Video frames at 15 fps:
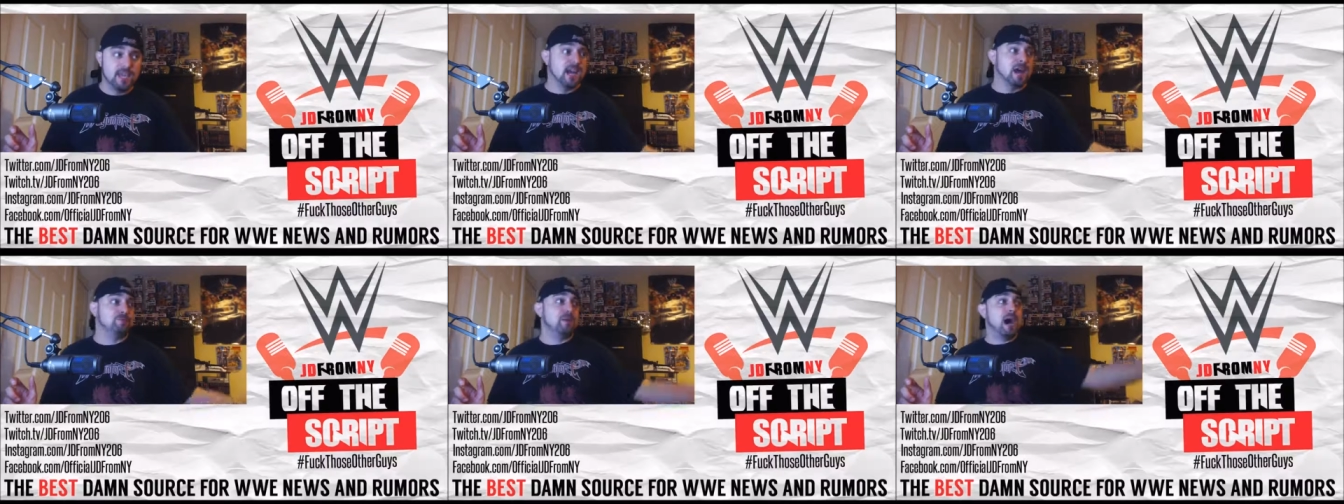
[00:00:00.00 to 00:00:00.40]

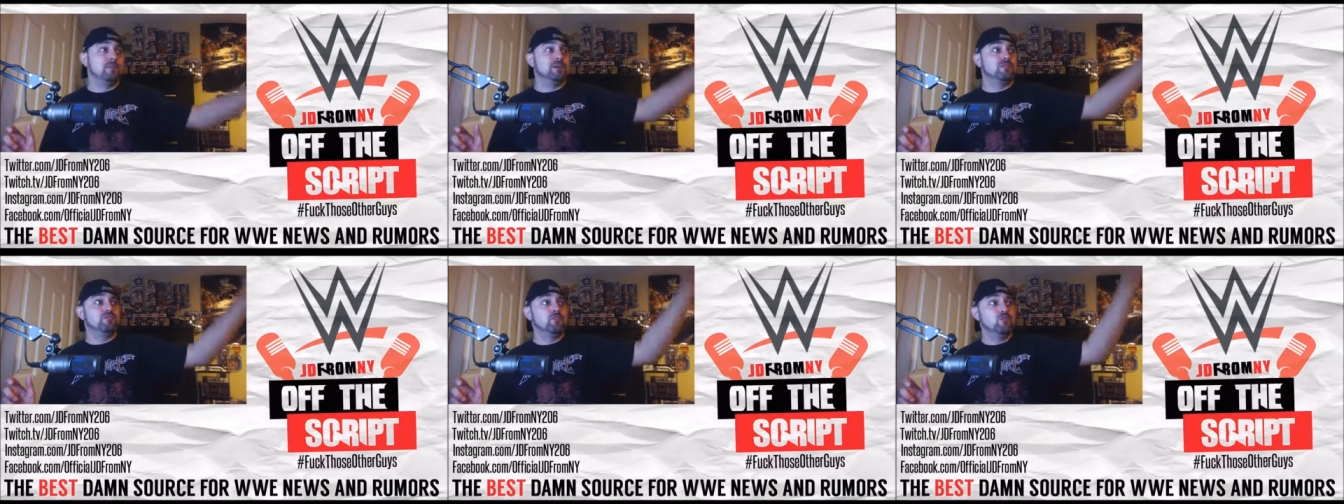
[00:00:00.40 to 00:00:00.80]
You got
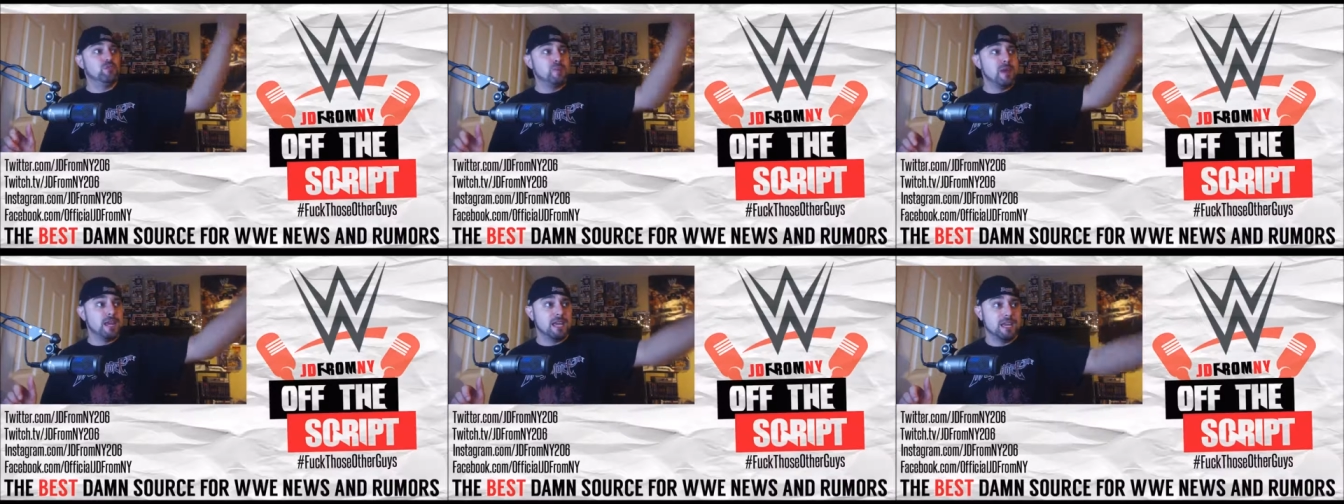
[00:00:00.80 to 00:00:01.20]
Bobby
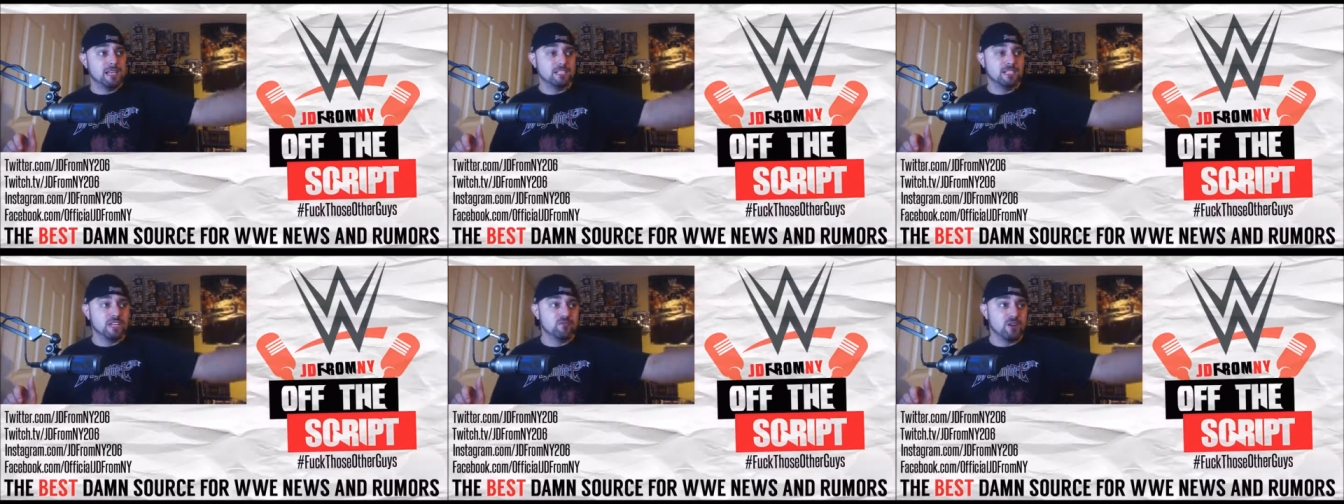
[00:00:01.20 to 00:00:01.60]
Roode
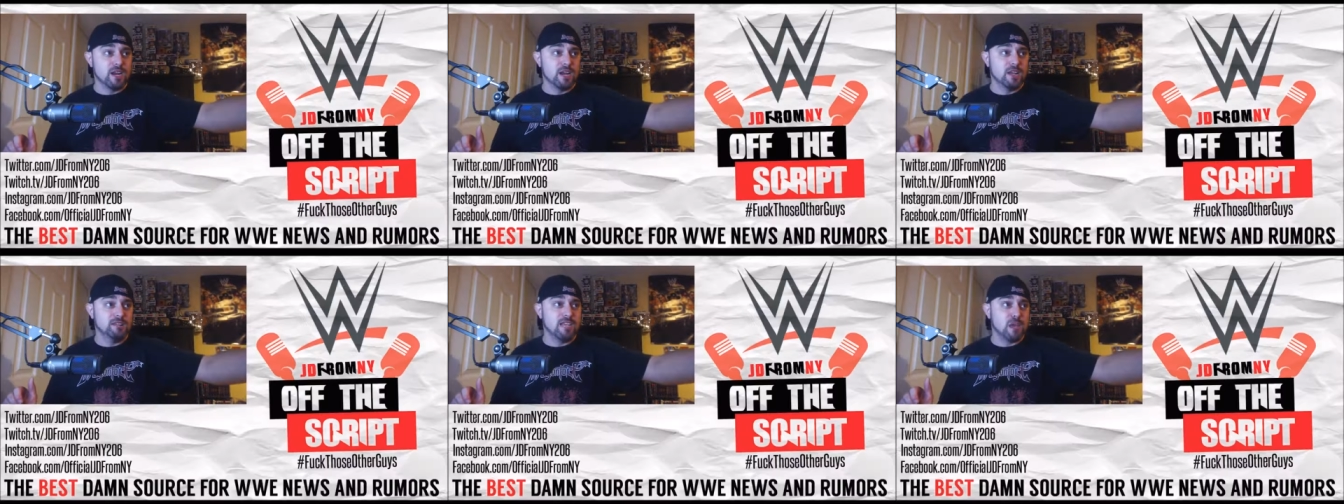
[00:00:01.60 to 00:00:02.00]
making his
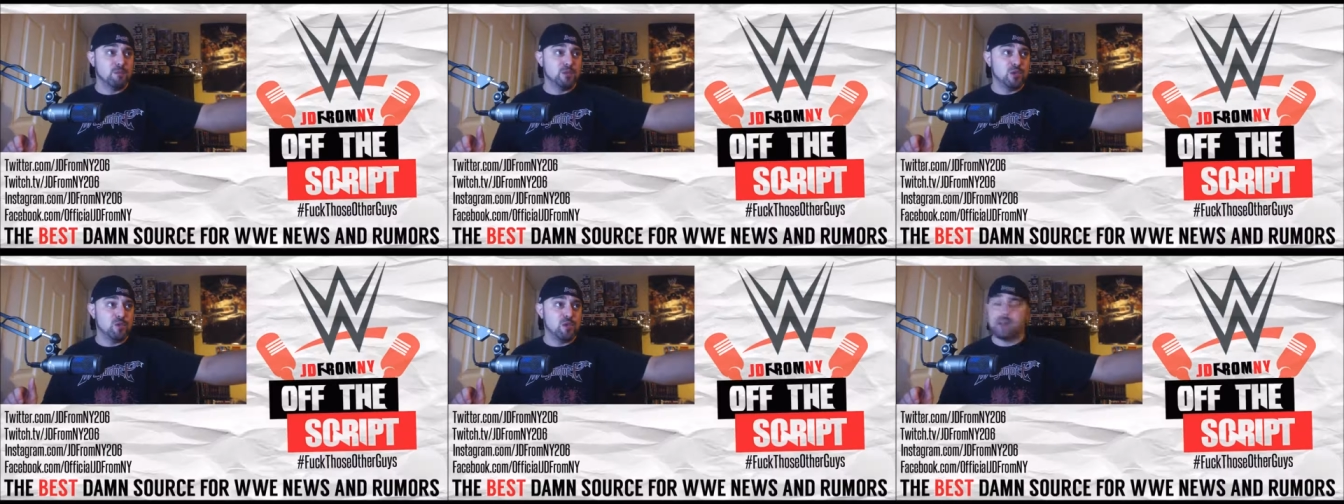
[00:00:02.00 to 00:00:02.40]
in-ring
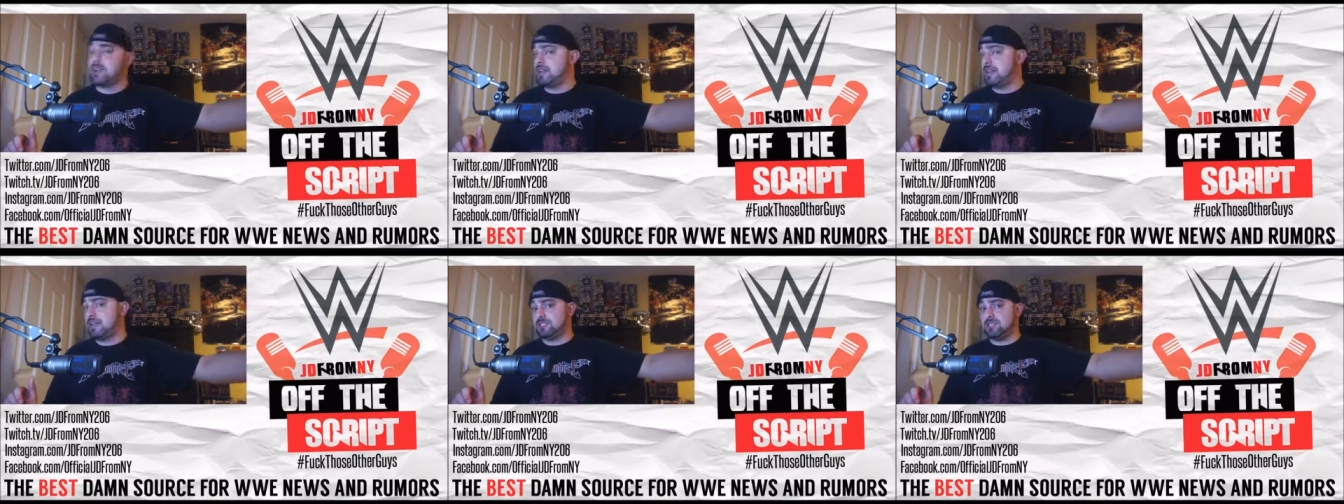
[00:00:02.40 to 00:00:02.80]
debut
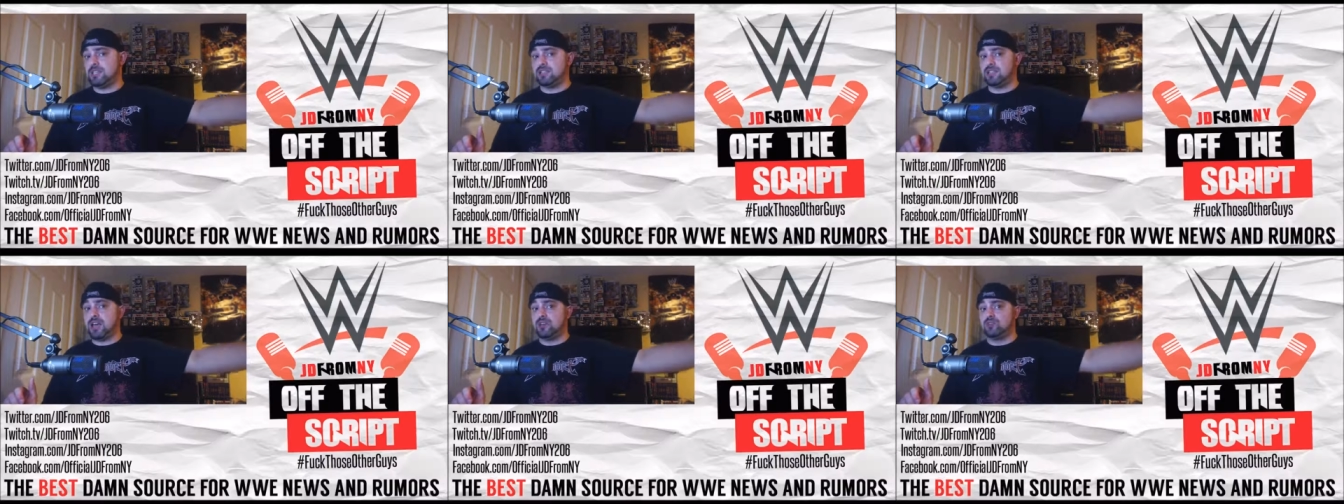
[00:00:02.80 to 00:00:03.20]
at
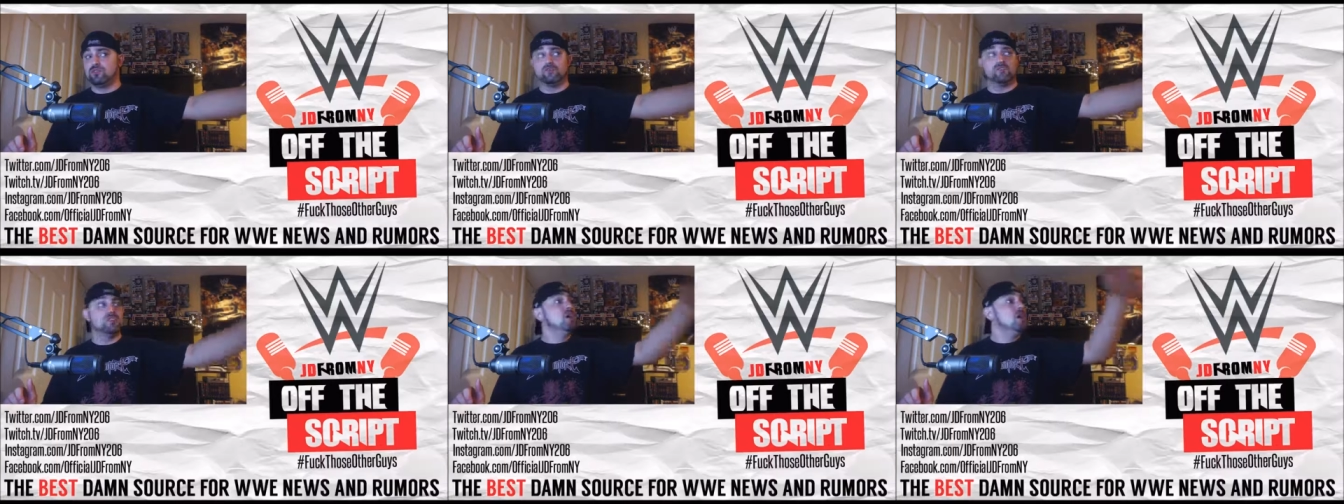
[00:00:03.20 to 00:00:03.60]
NXT
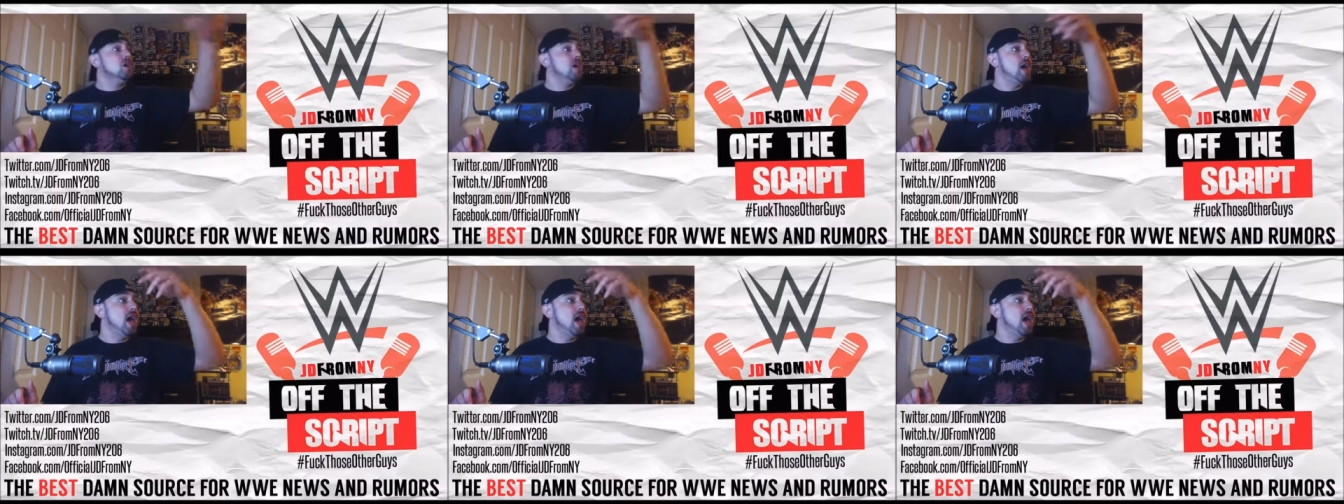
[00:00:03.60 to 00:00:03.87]
Takeover.